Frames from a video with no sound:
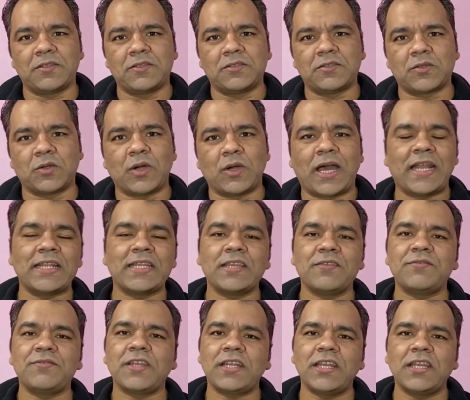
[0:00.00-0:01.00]
So I'll
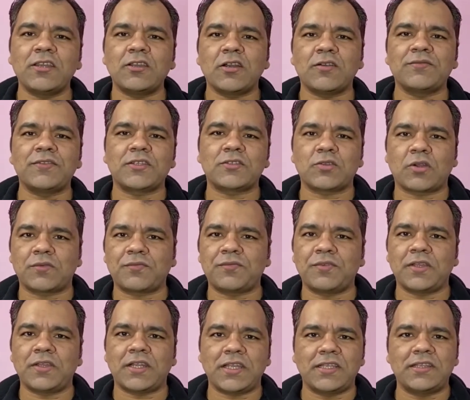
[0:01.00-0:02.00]
give the link of the
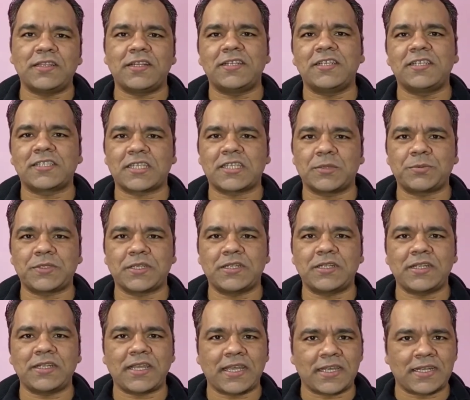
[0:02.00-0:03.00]
software in the description,
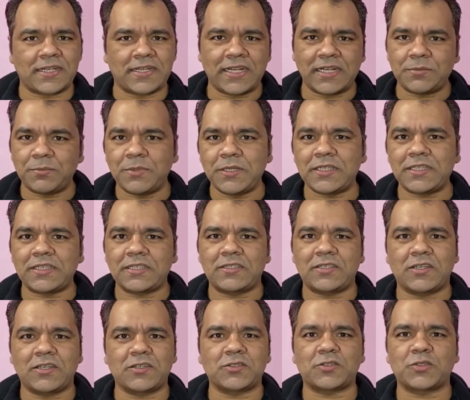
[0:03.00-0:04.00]
and let me
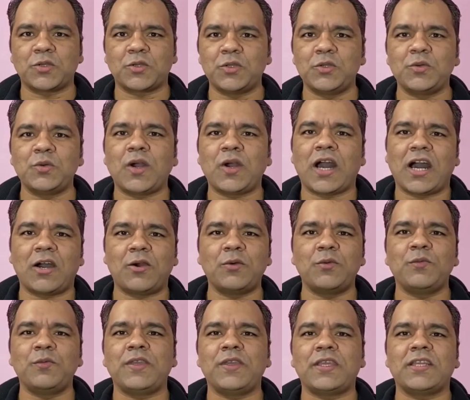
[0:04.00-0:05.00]
show you how
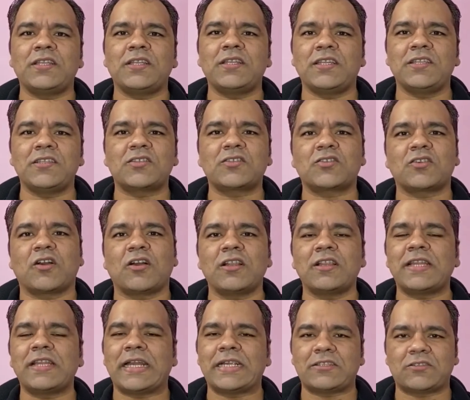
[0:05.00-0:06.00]
we can install
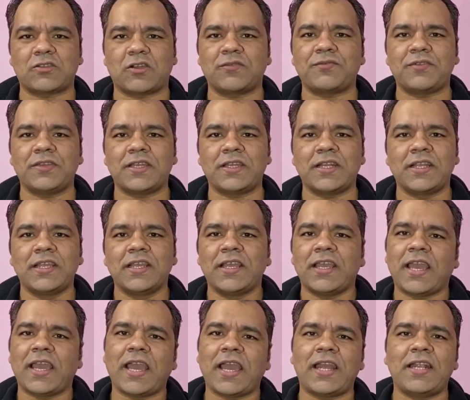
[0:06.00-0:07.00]
that software
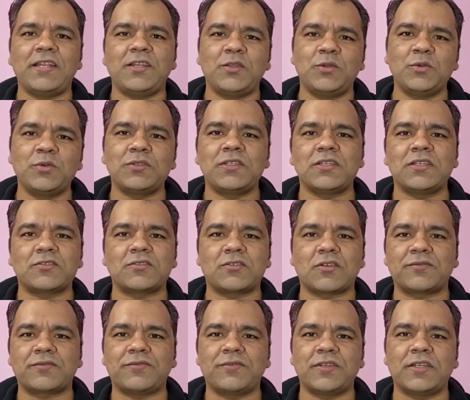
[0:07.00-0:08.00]
and use this
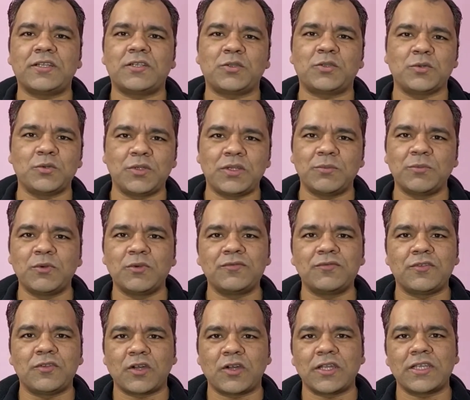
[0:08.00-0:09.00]
software to remove
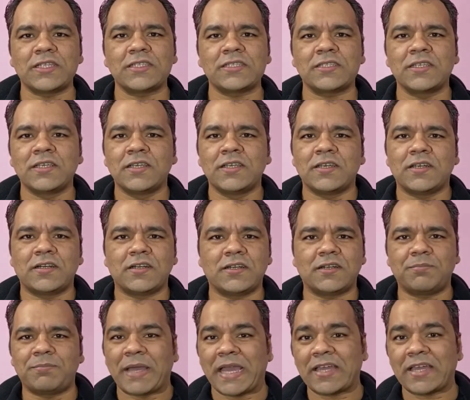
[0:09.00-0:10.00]
noise, uh,
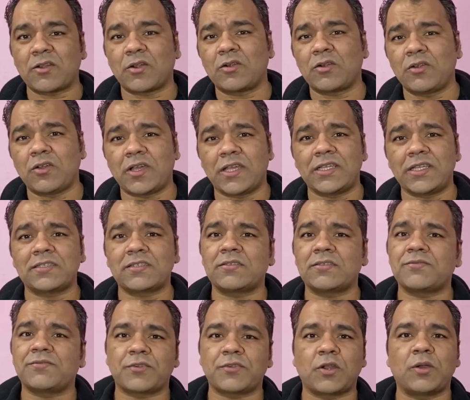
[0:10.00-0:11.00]
background noise
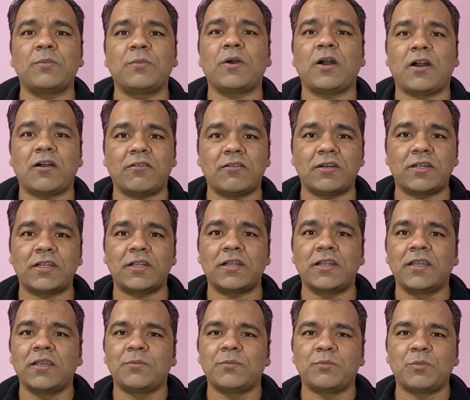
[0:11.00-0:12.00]
from our
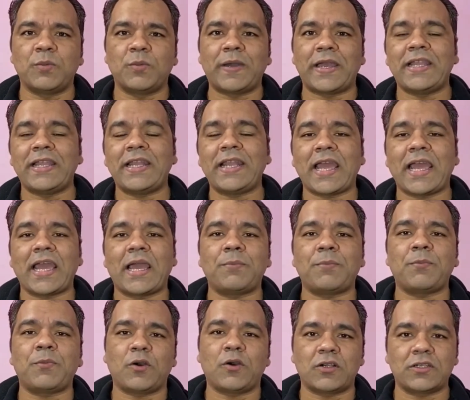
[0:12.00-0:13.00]
mobile app
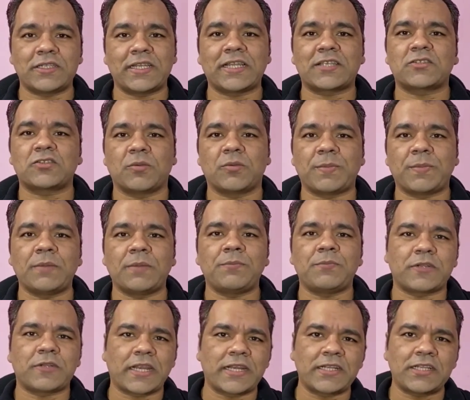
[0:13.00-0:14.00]
or desktop app.
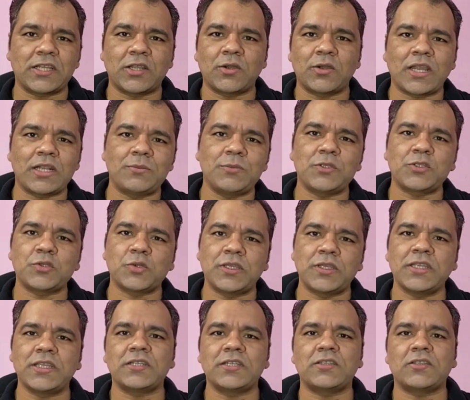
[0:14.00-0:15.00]
Right now I'll be
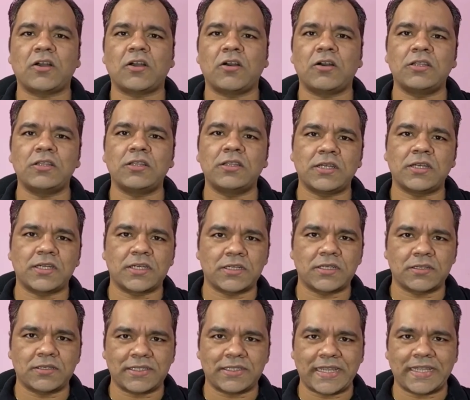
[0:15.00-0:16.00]
showing it on
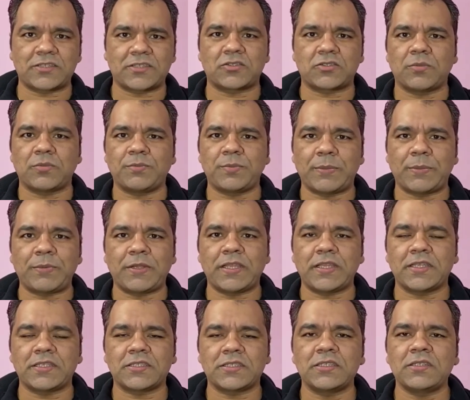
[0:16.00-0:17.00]
the desktop
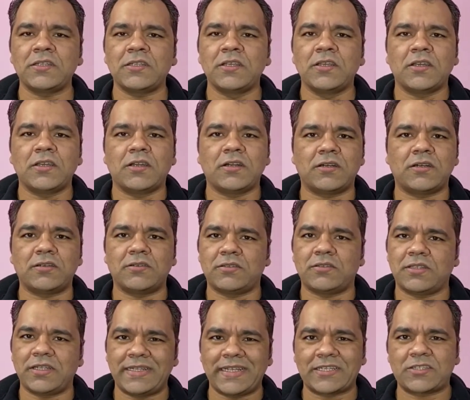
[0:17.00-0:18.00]
application, uh,
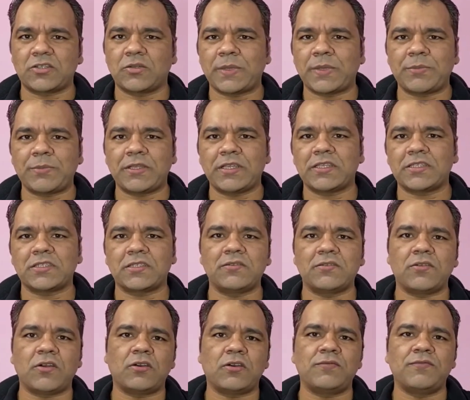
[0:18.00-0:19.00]
the desktop application
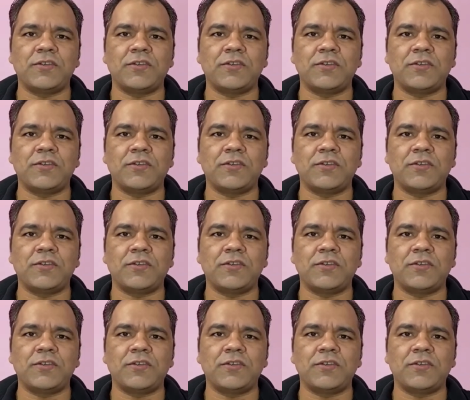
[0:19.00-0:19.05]
on